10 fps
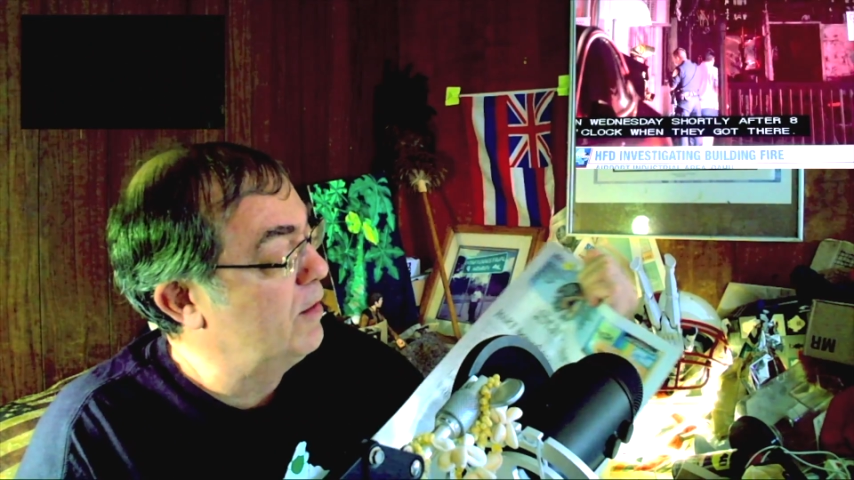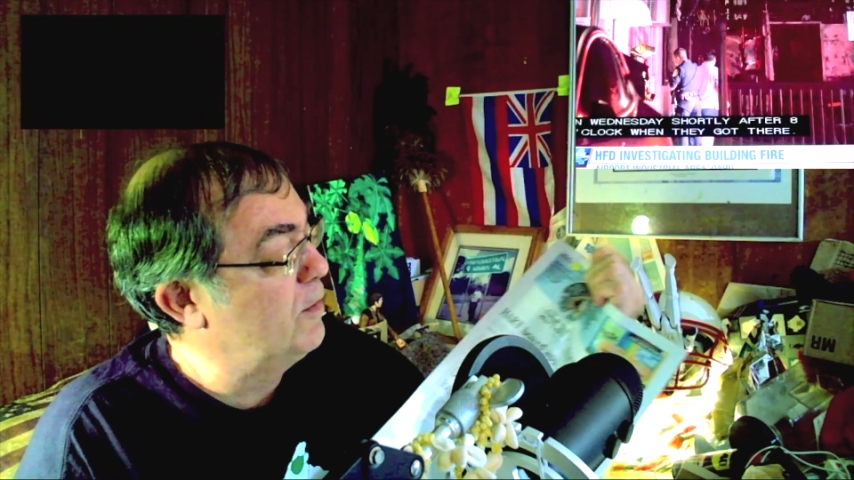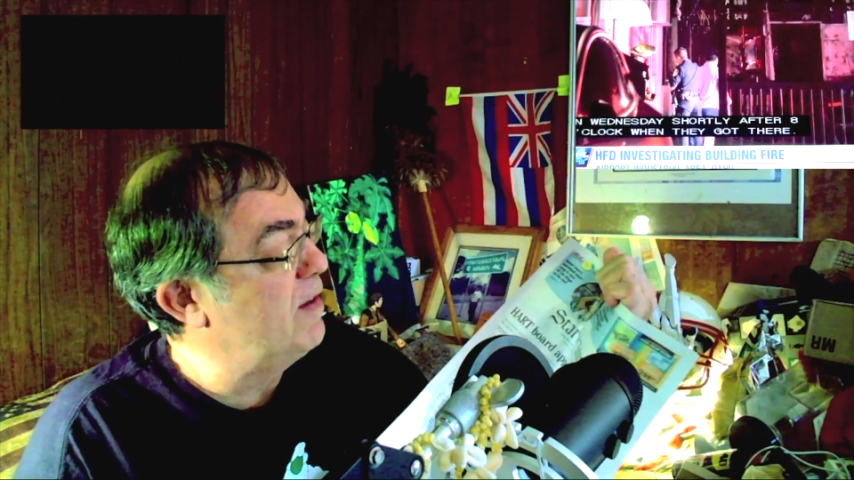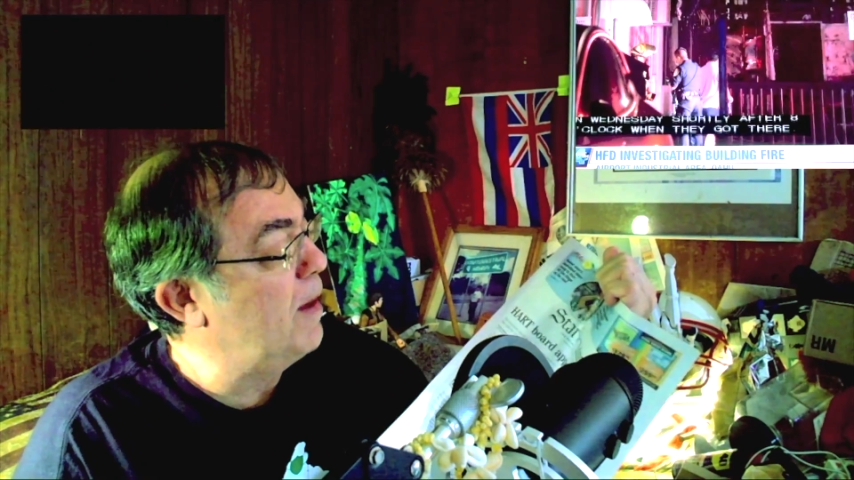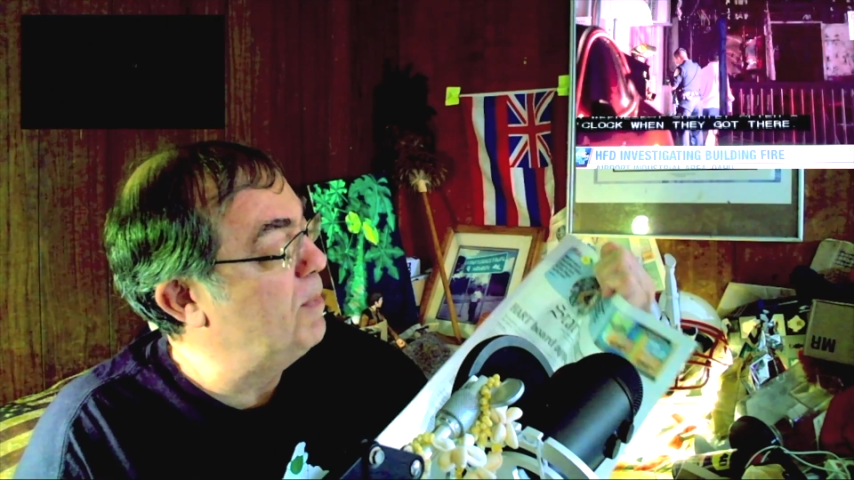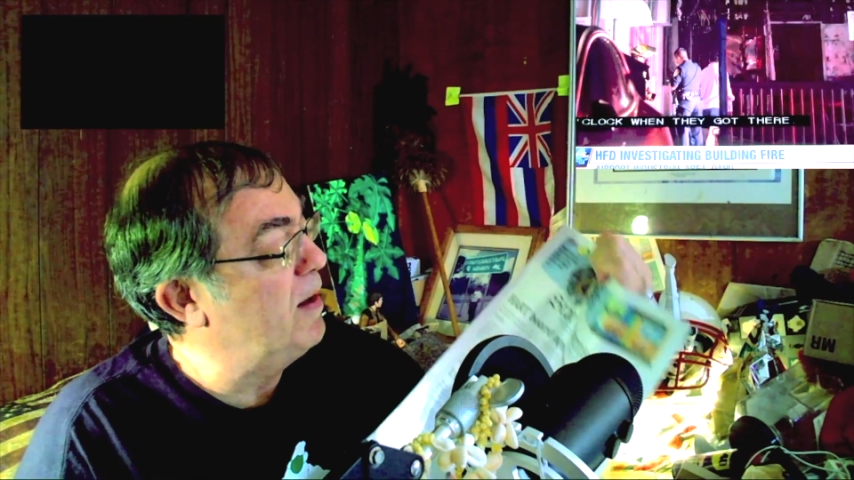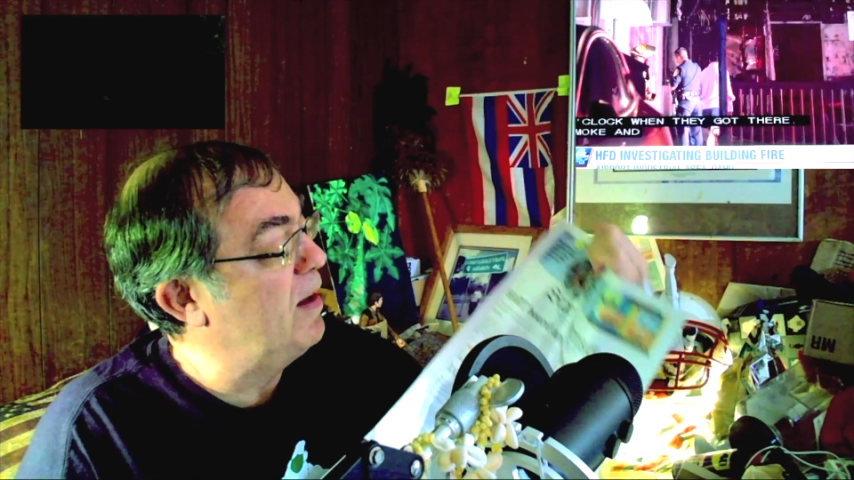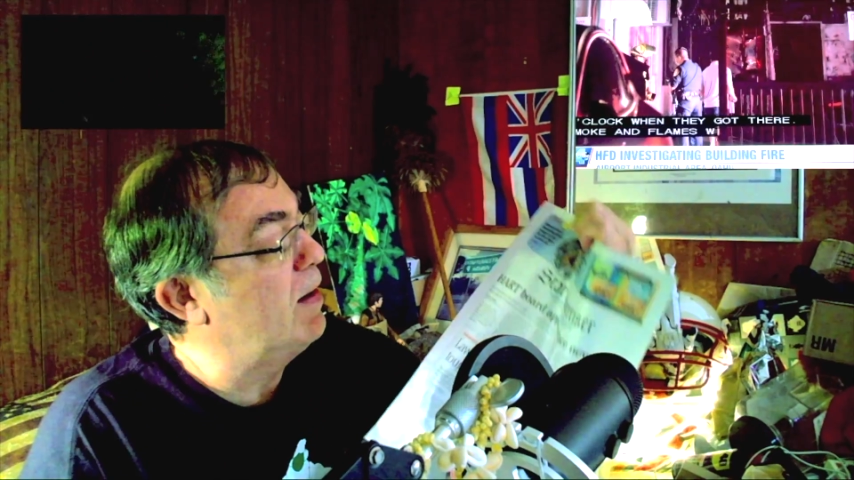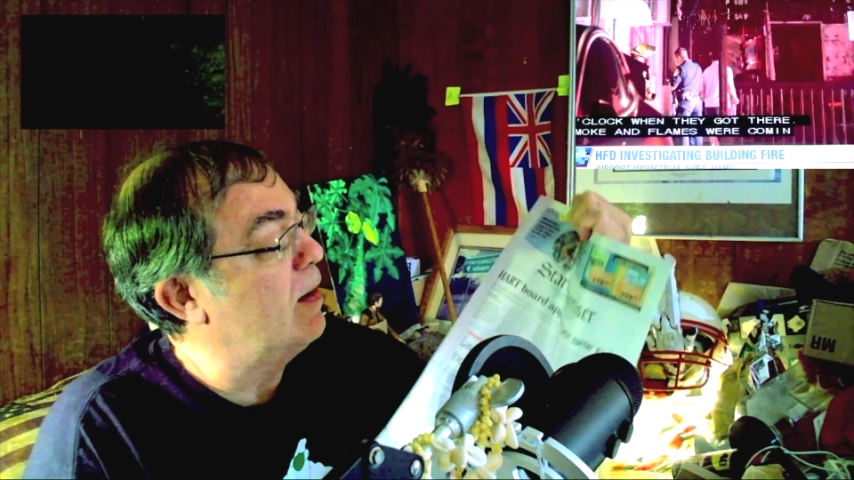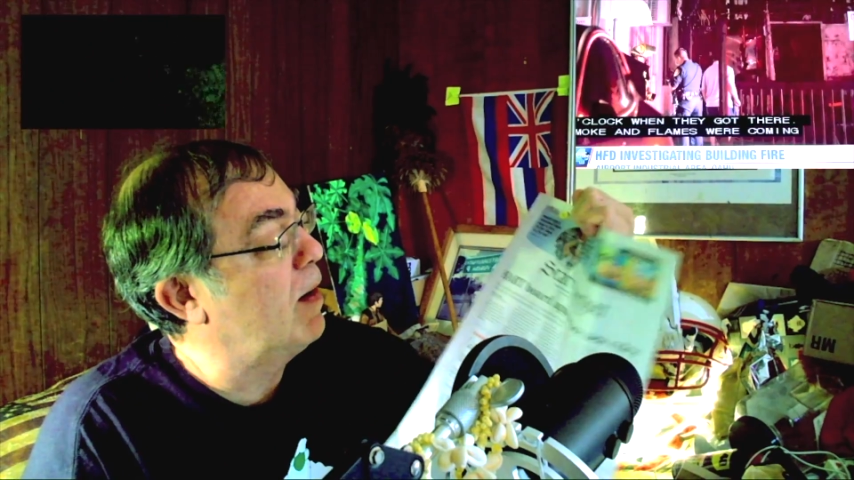Here's what's
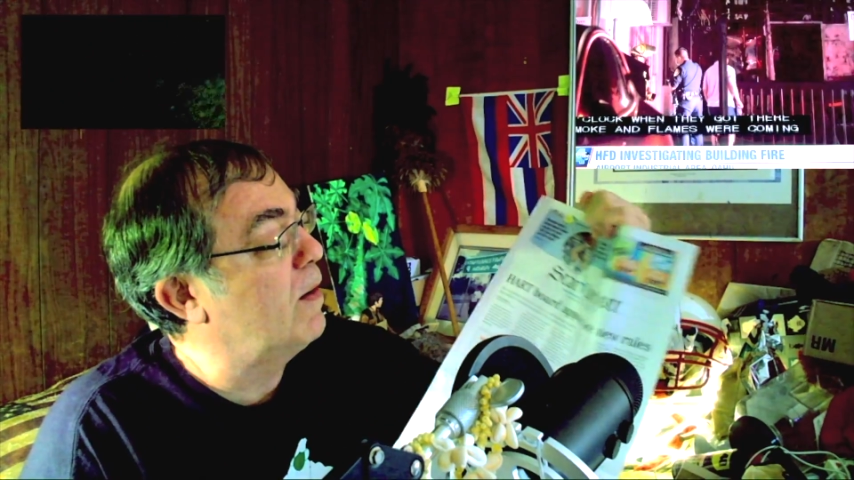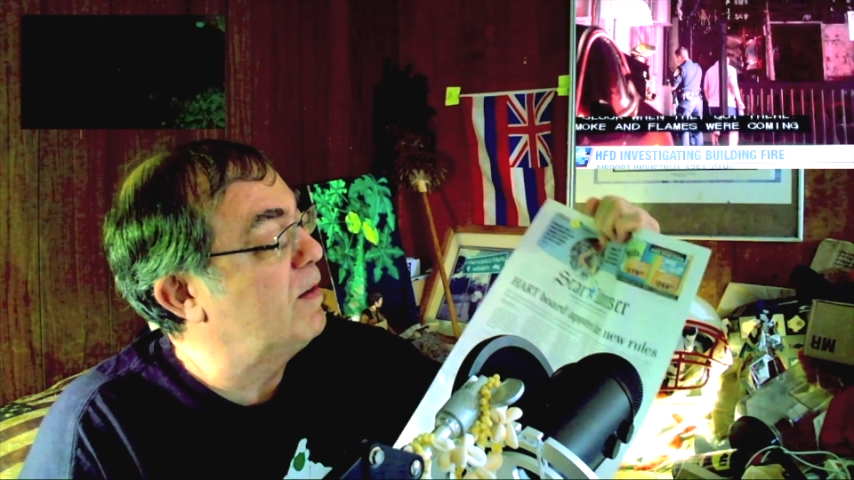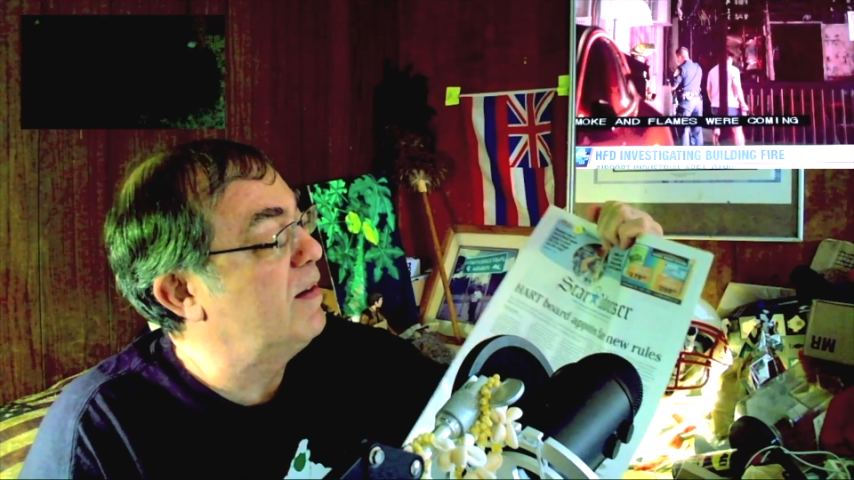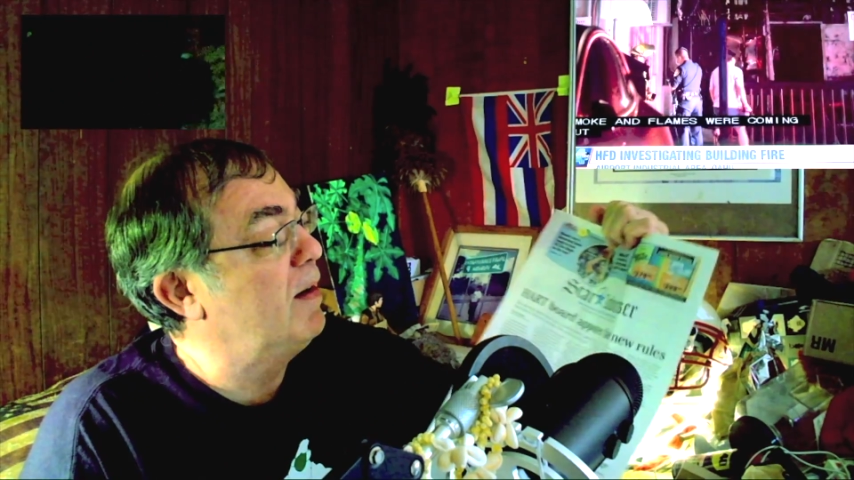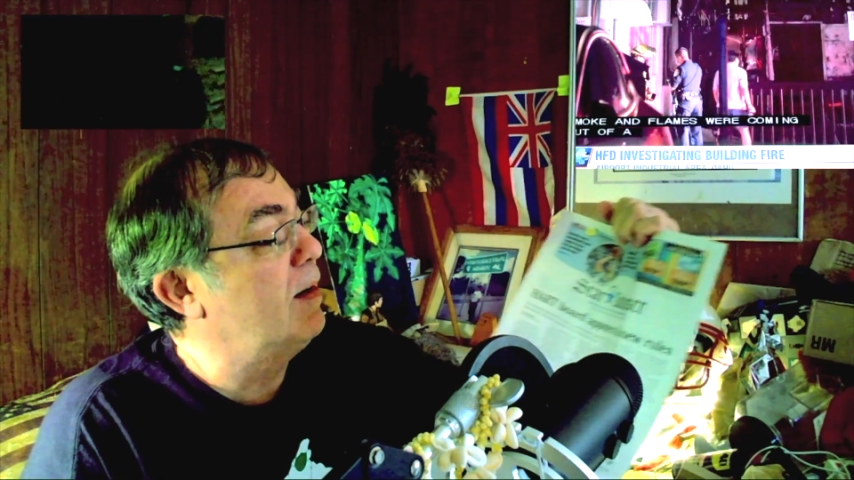happening. Hard